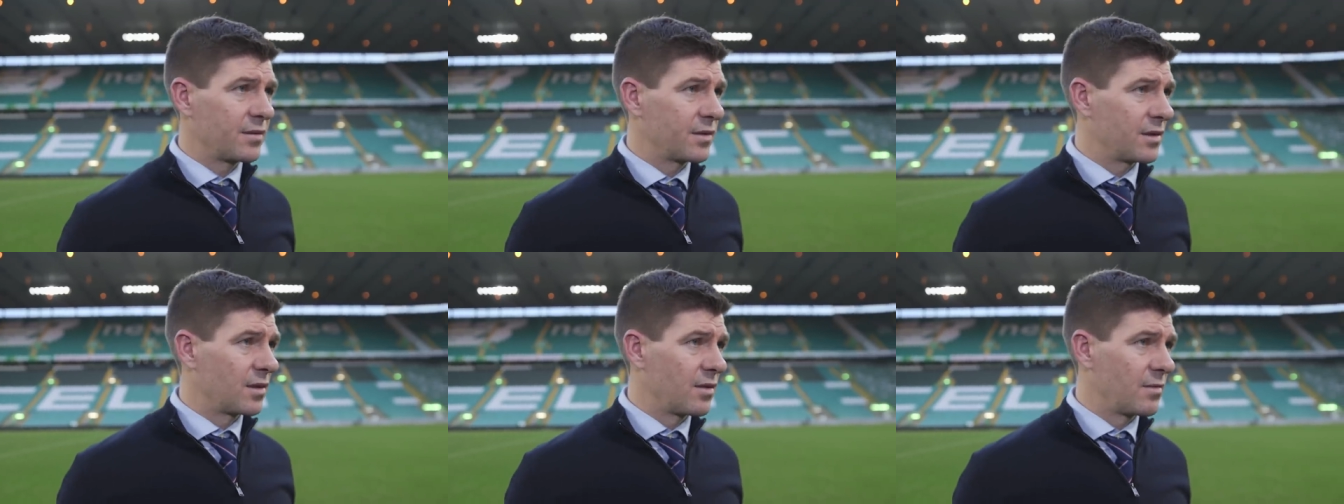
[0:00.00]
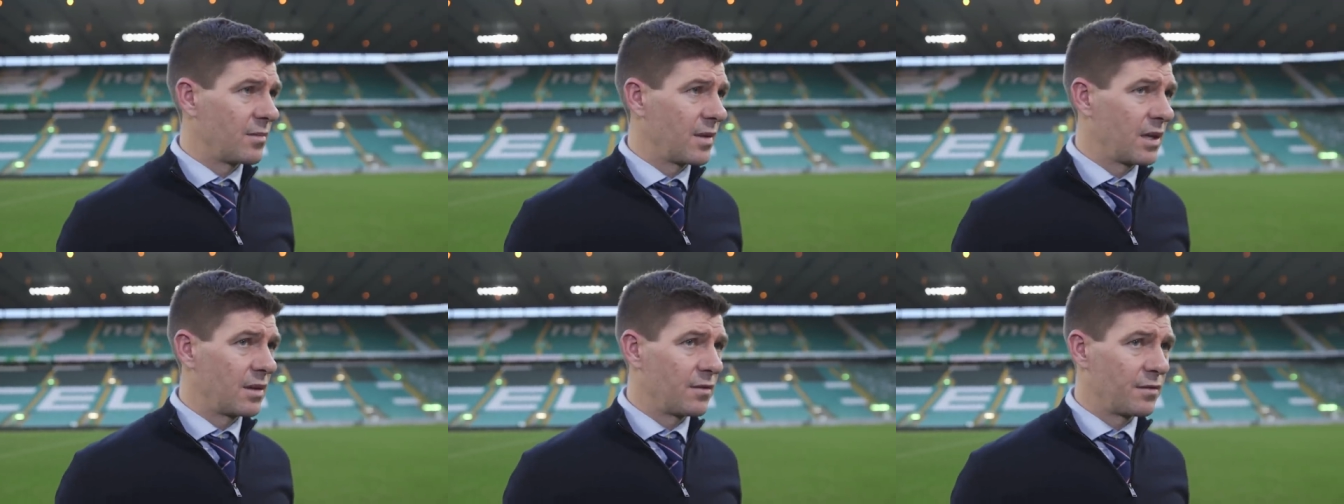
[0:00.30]
for the
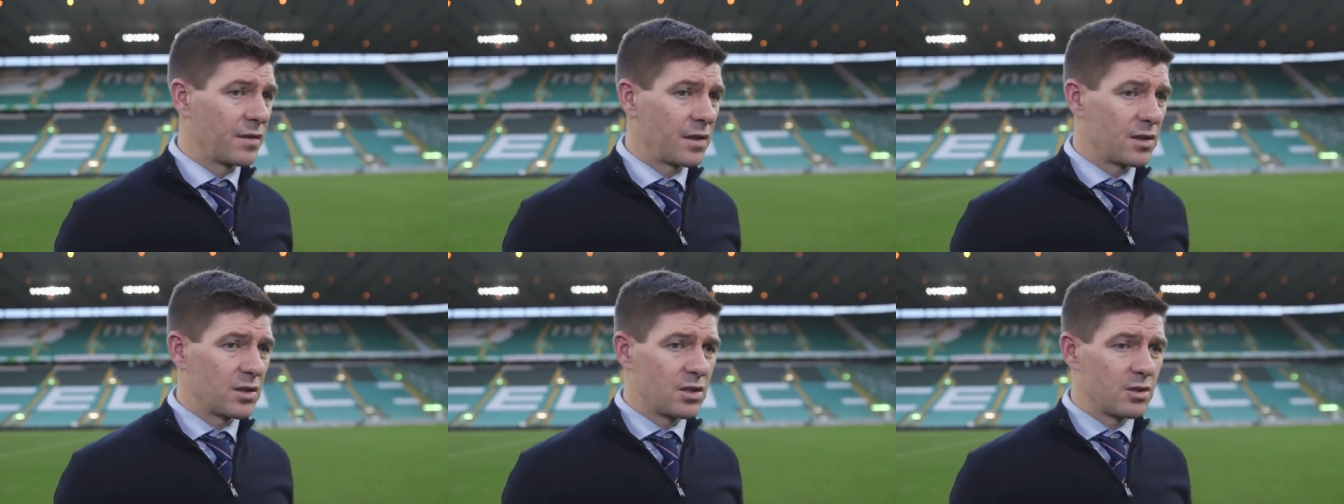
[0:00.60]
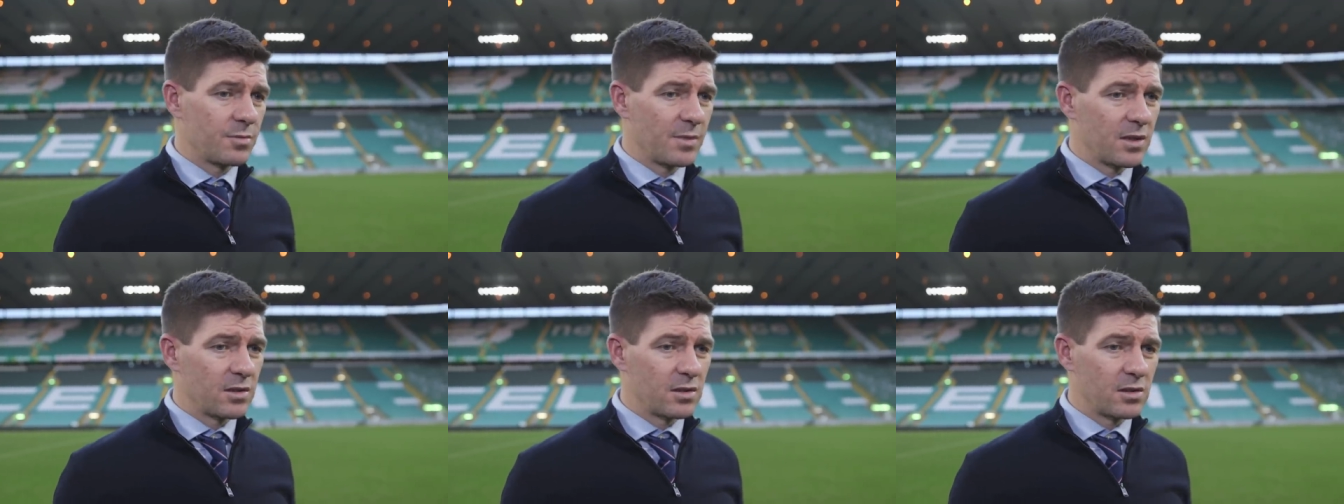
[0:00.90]
remaining
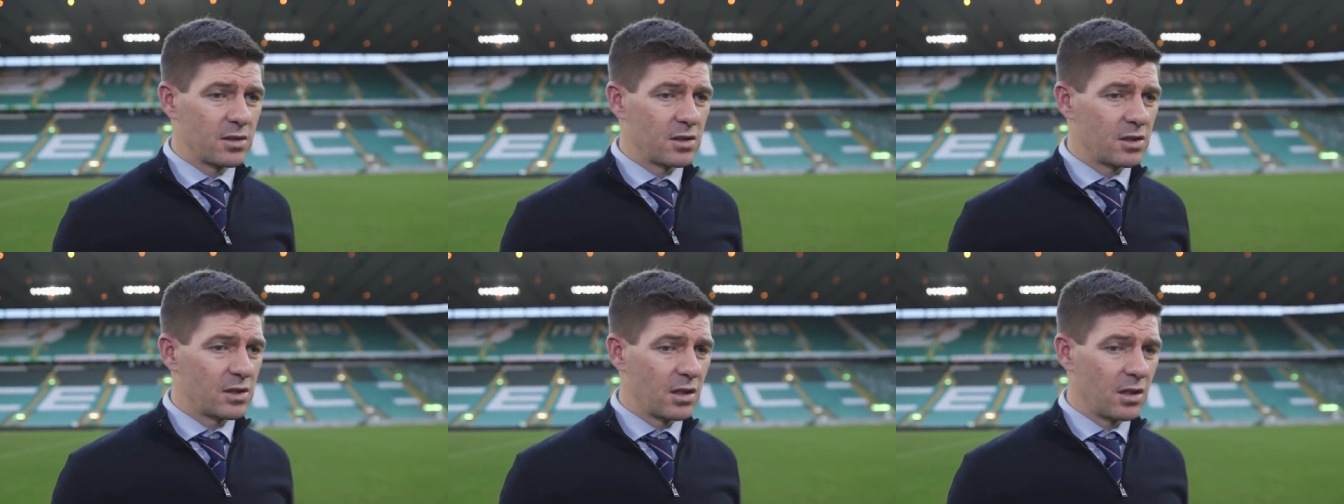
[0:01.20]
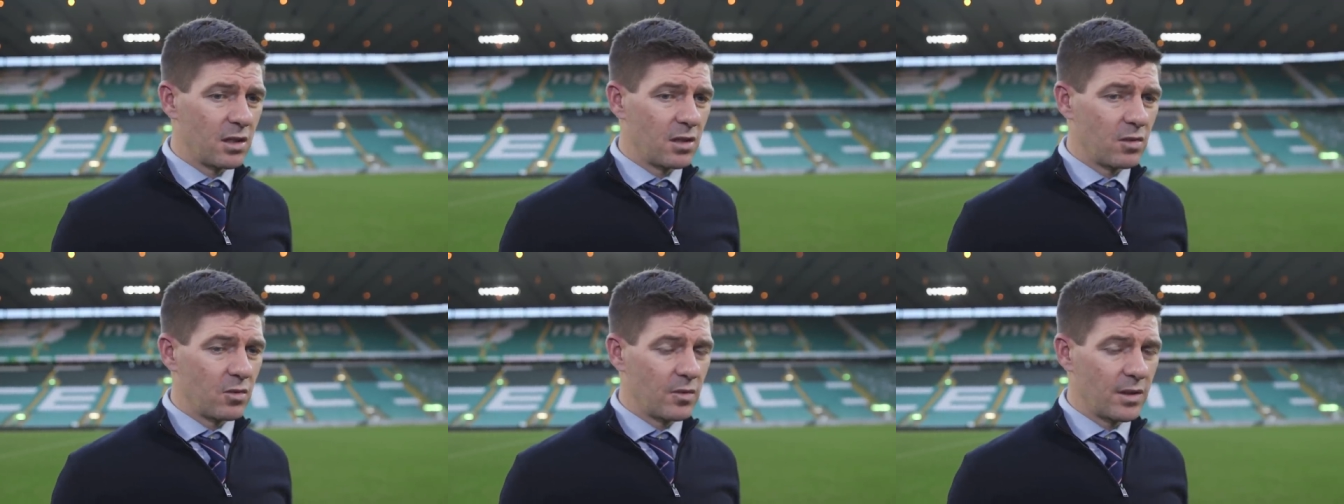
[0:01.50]
fixtures, because there's
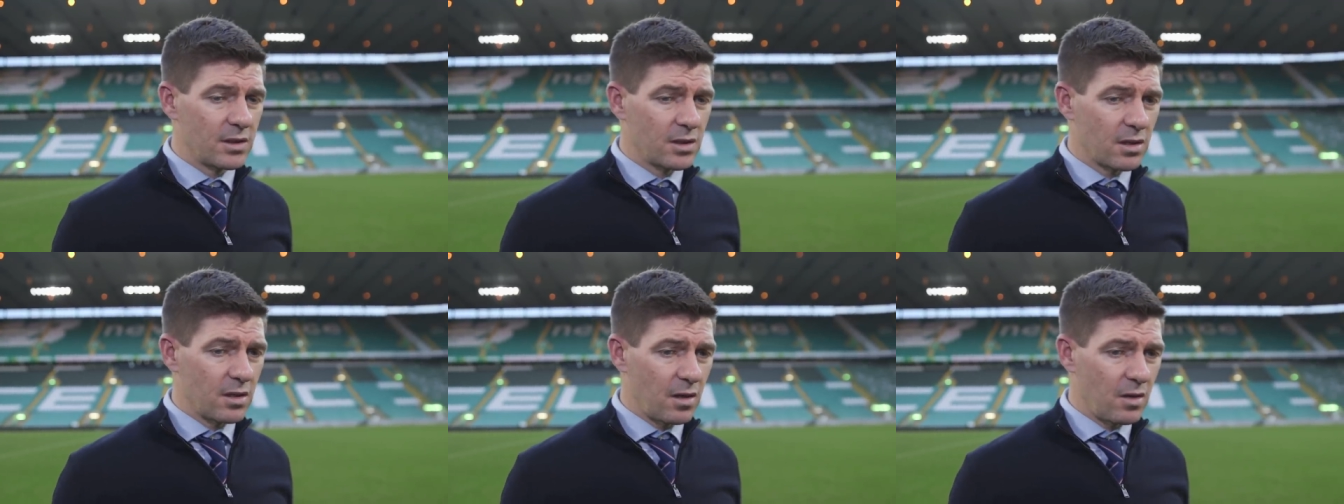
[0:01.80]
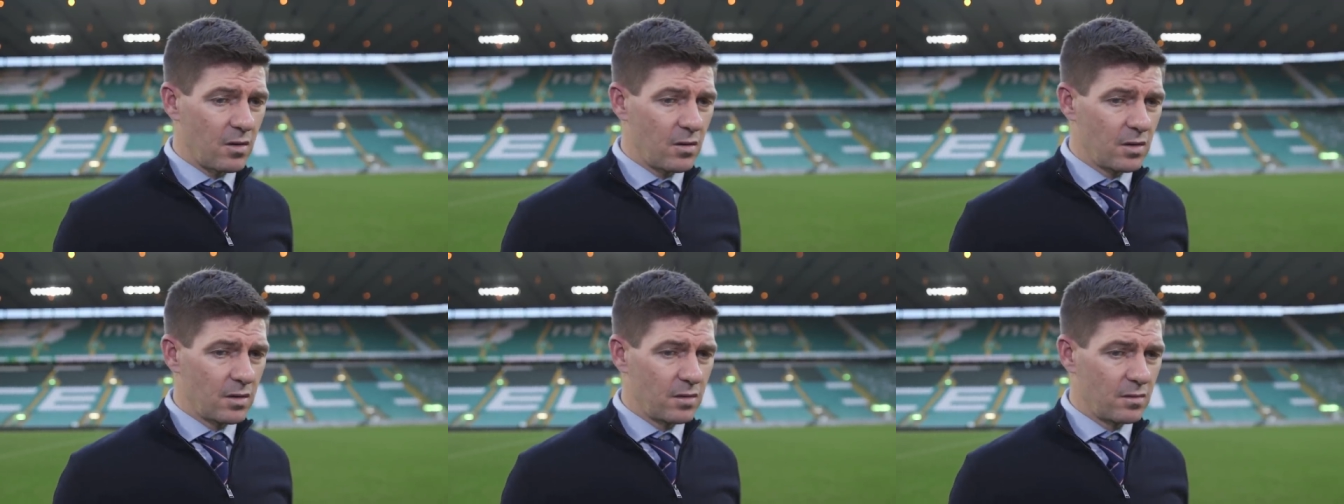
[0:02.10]
still a long way to
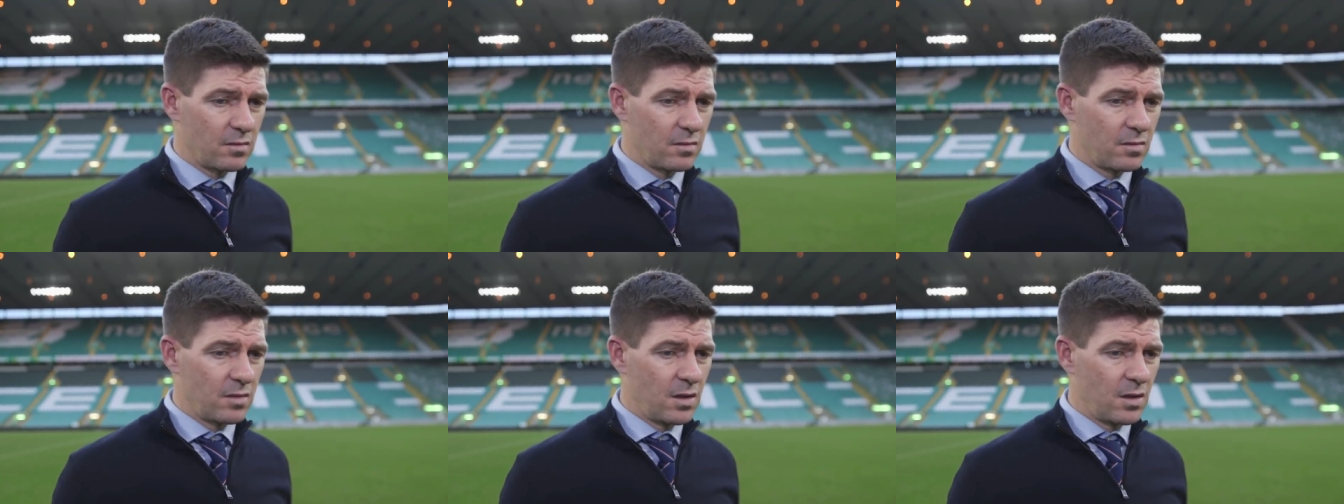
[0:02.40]
go, and